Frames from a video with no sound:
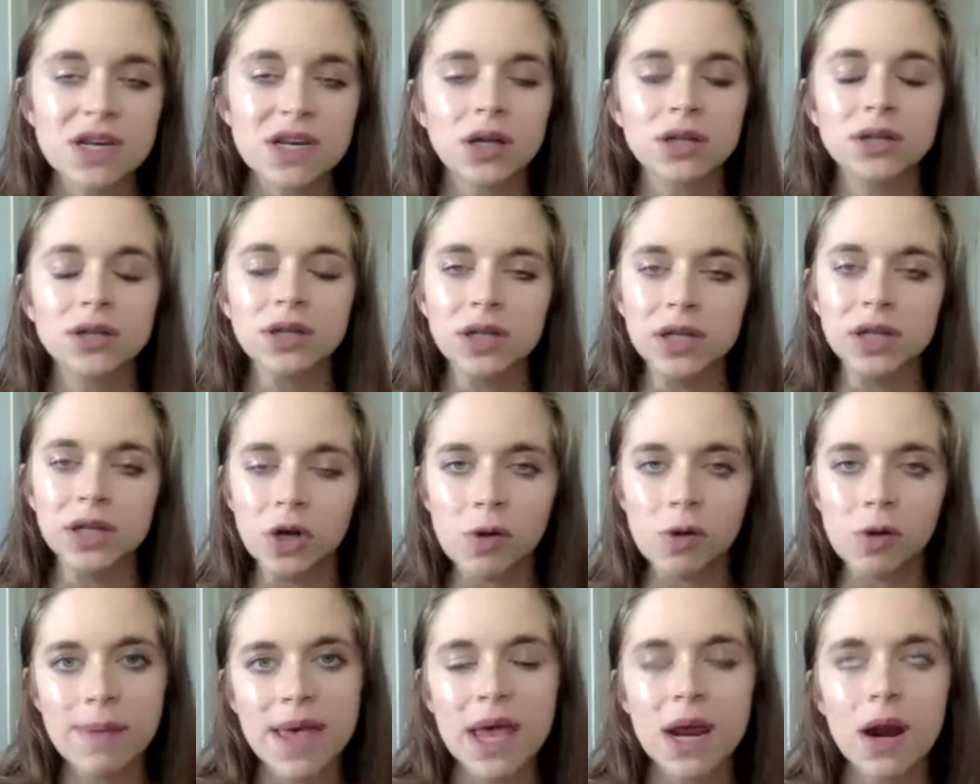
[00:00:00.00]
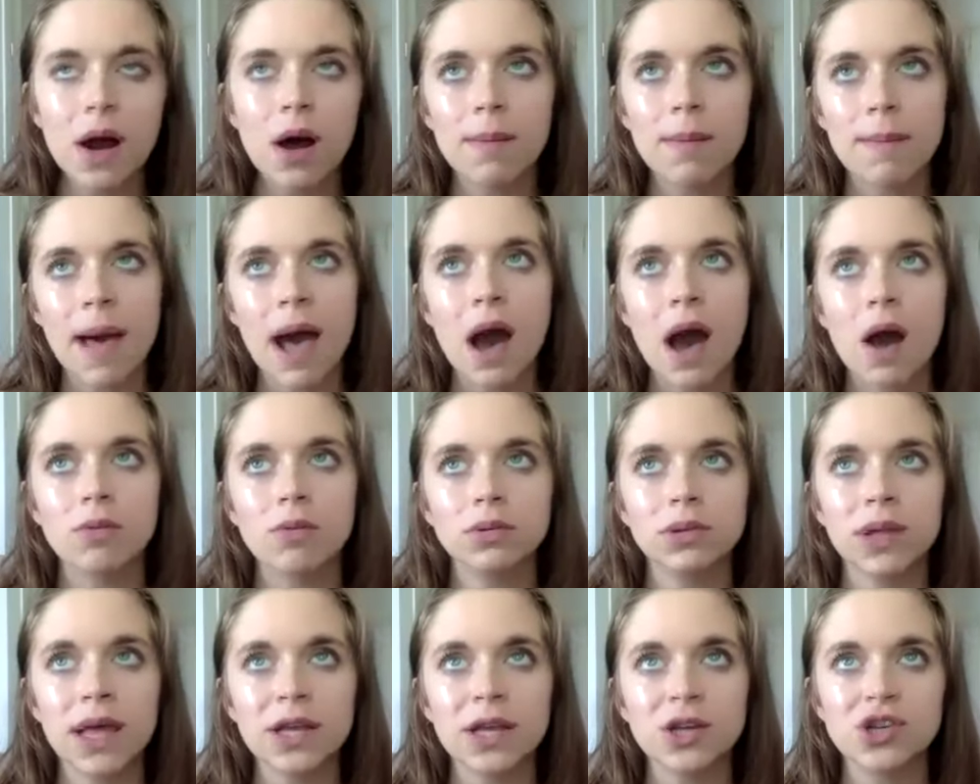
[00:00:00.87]
a little bit about
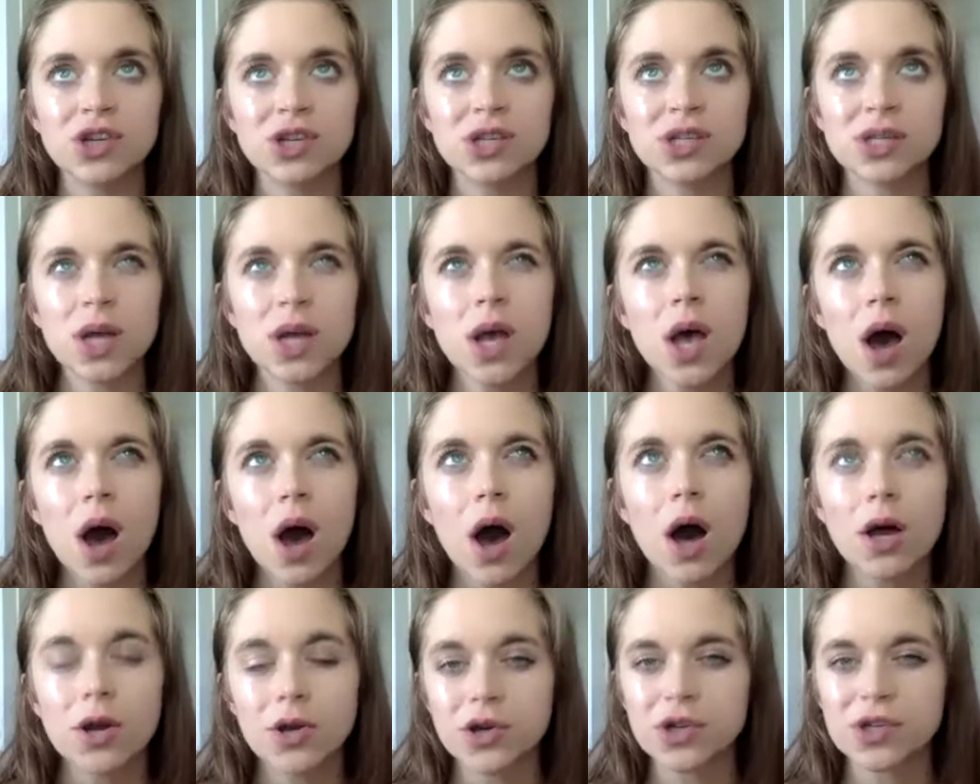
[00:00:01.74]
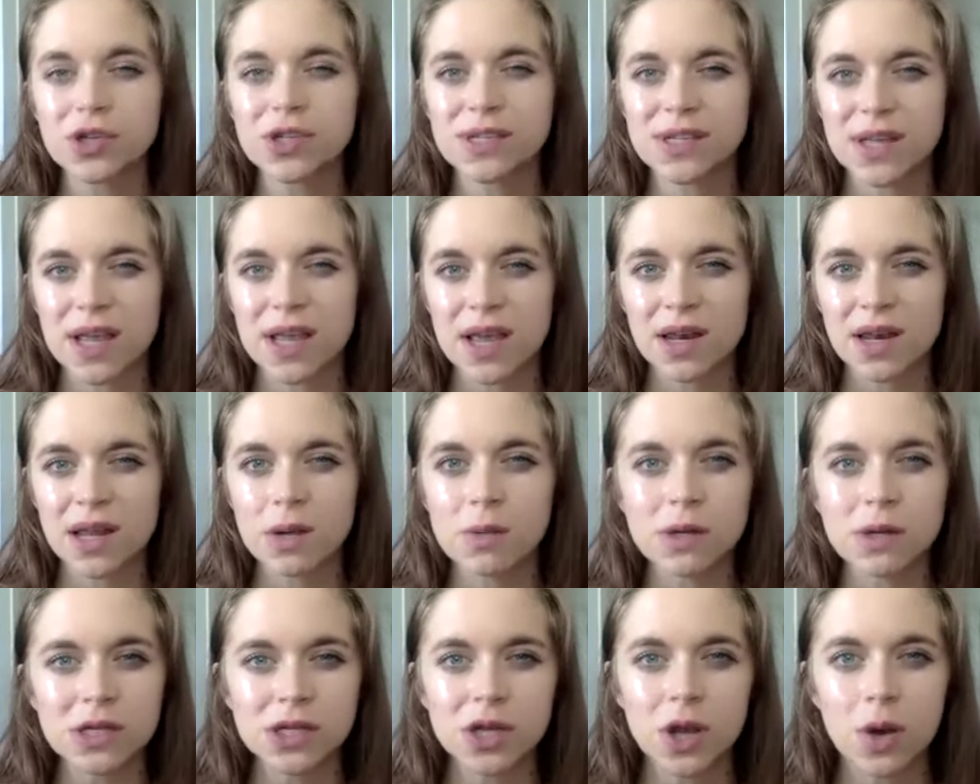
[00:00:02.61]
like just understanding
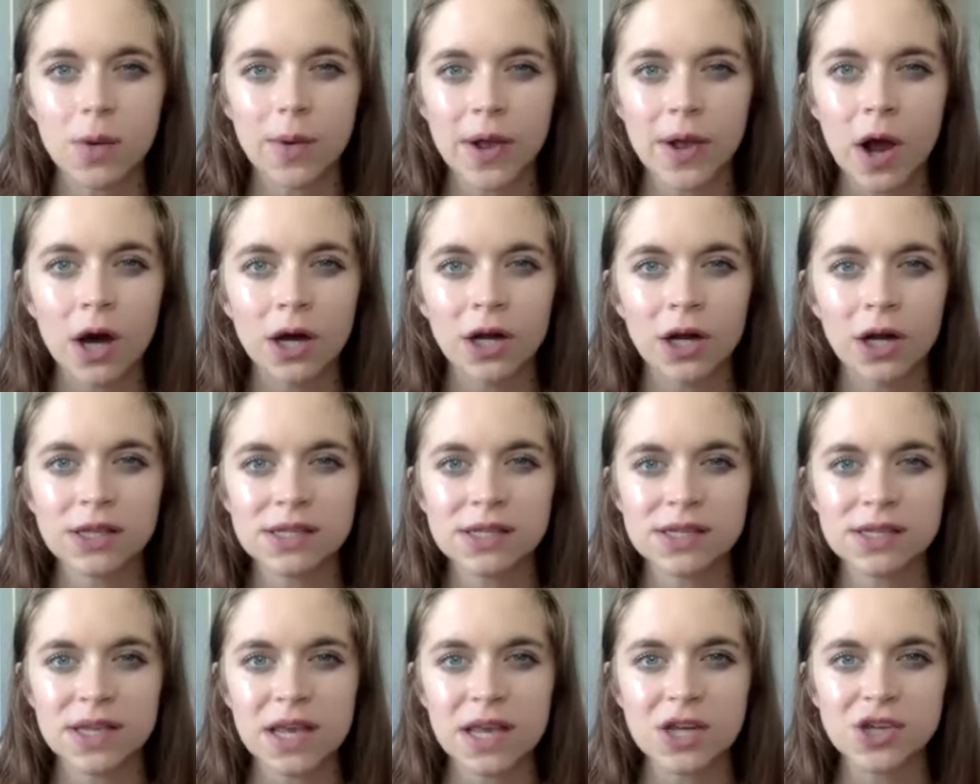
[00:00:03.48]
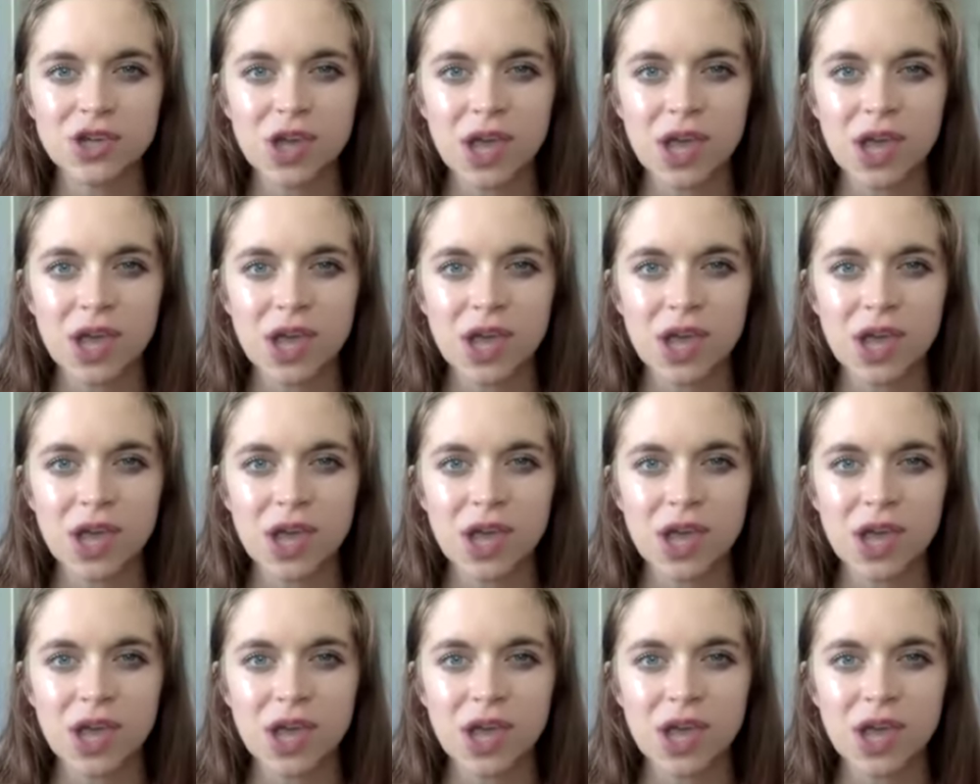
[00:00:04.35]
what's going on stage.